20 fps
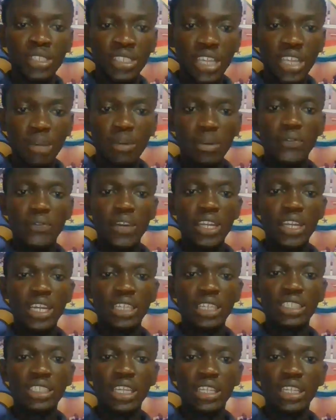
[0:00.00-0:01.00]
Dame
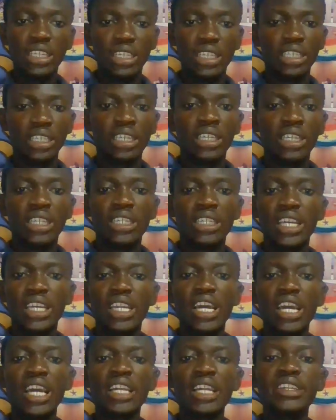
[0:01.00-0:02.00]
further stated that
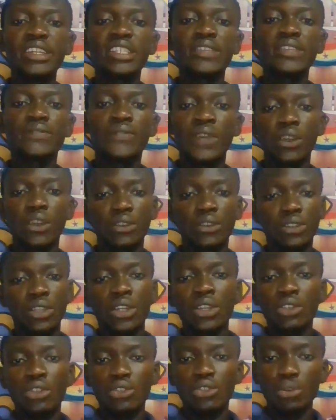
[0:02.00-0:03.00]
the NDC failed
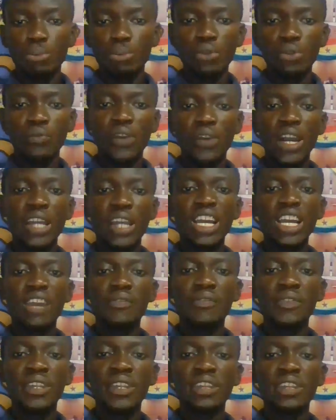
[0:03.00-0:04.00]
to provide
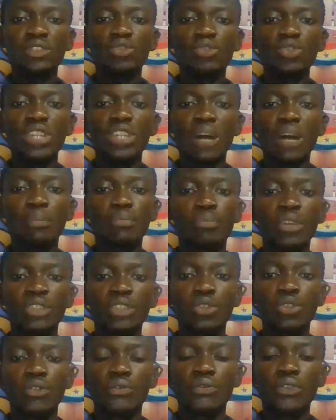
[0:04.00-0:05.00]
evidence to their press
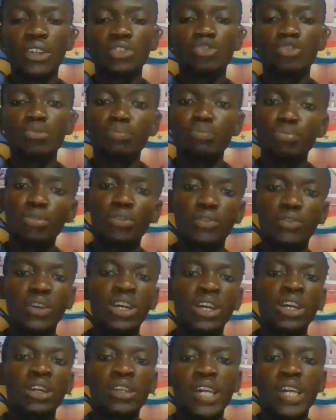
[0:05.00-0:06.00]
conference to prove
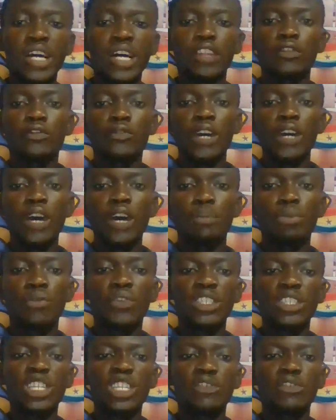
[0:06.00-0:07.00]
that uh,
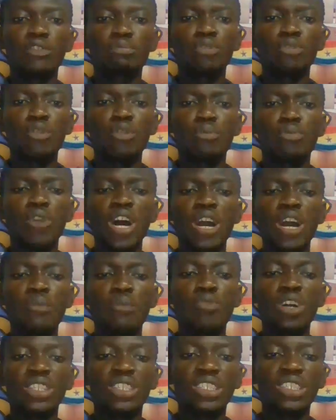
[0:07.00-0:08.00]
Professor Frimpong uh,
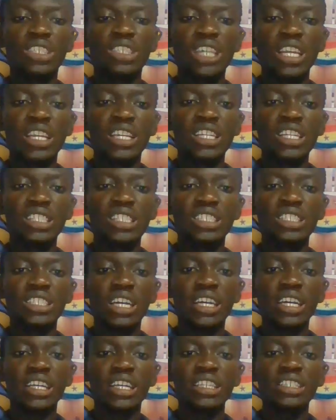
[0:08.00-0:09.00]
Watson's allegations
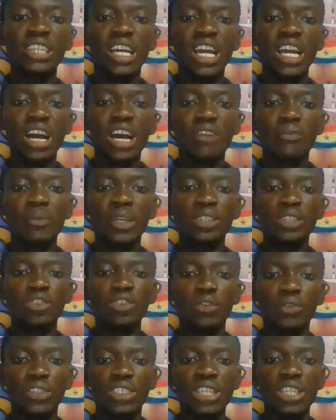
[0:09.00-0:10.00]
against the government
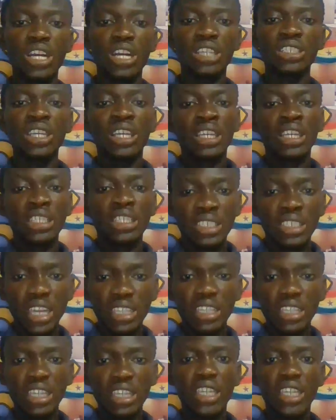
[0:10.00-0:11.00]
officials
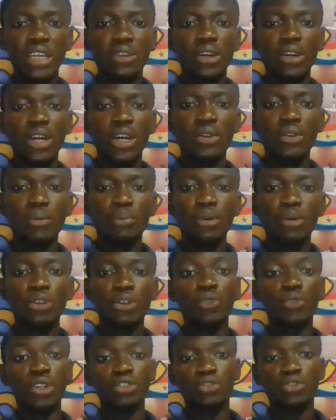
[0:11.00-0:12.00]
cited in the uh,
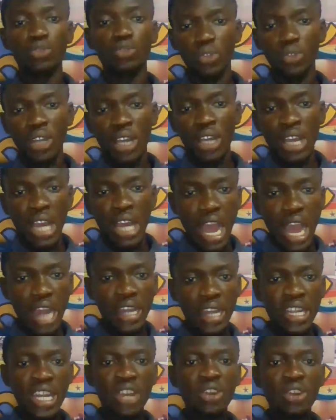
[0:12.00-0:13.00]
report were true.
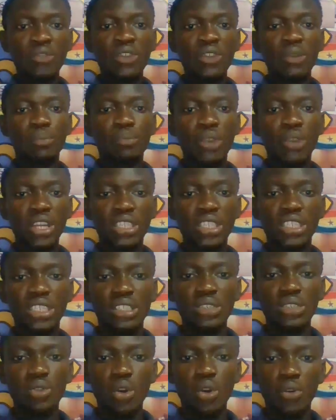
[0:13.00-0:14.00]
At the end of the press
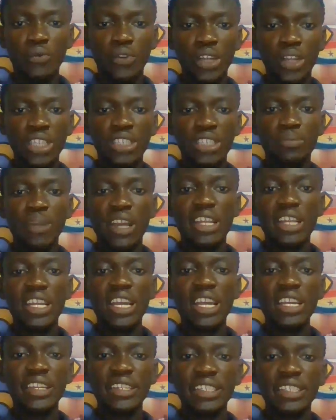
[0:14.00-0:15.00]
conference by the
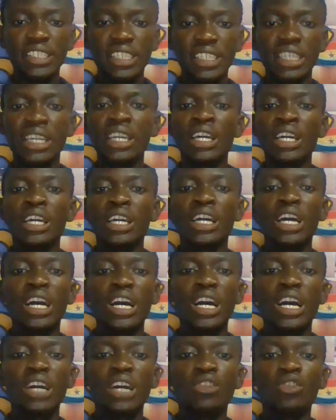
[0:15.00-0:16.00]
NDC,
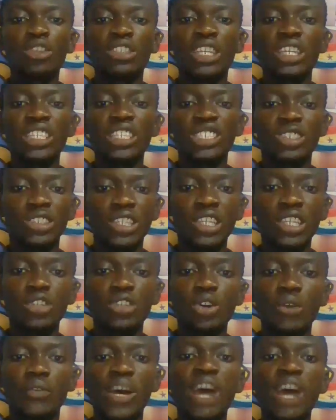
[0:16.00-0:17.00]
uh, not a
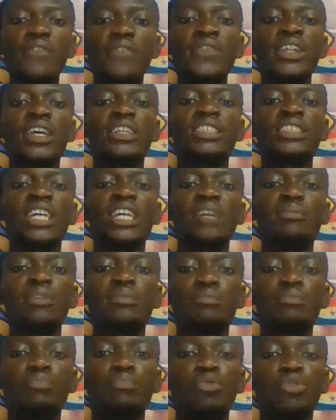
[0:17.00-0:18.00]
shred of evidence had
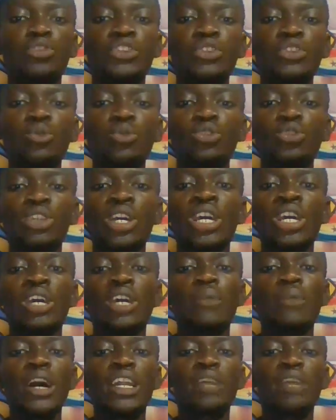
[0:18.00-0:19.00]
been produced
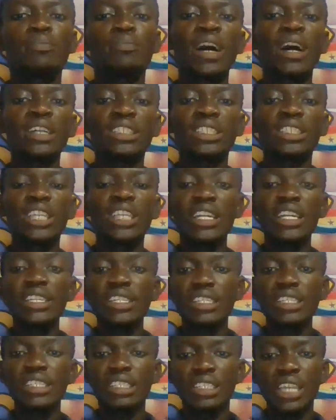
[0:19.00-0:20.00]
by the party
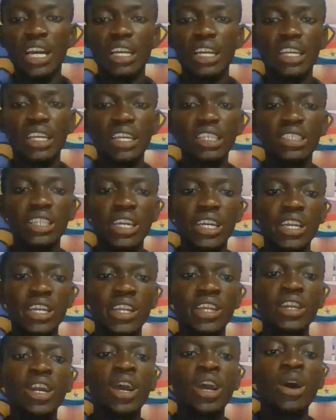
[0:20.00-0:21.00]
NDC against
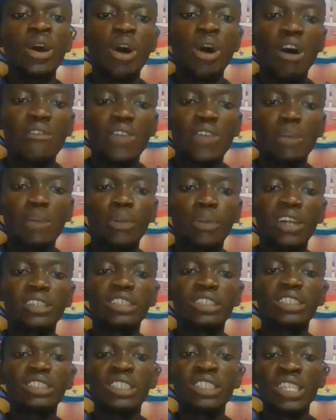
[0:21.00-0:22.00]
any of the
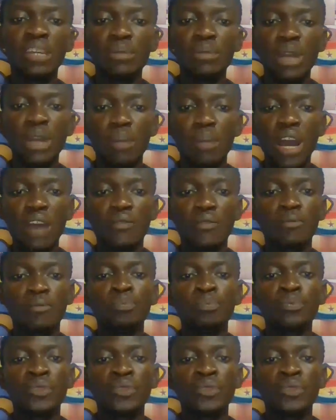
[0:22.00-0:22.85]
persons named above.